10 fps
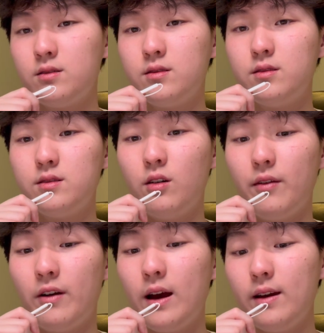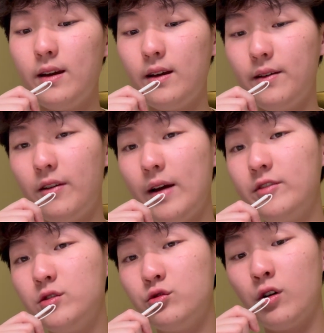So if I have
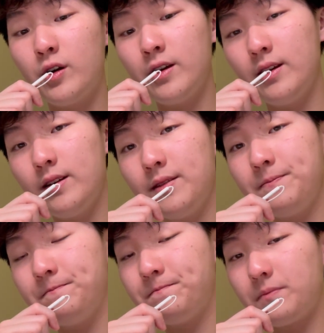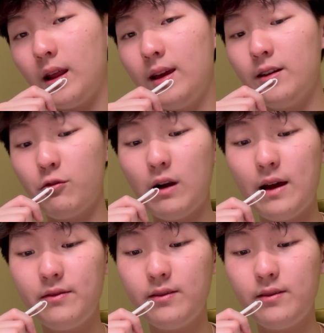to draw it in a graph,